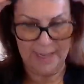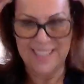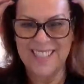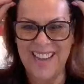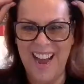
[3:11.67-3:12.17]

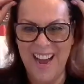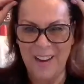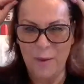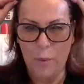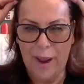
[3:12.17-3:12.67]
it's out
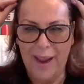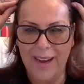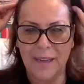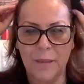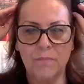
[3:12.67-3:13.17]
of the
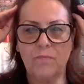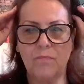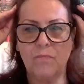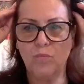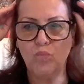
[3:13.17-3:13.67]
way mm
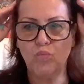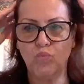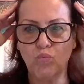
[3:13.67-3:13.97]
-hmm.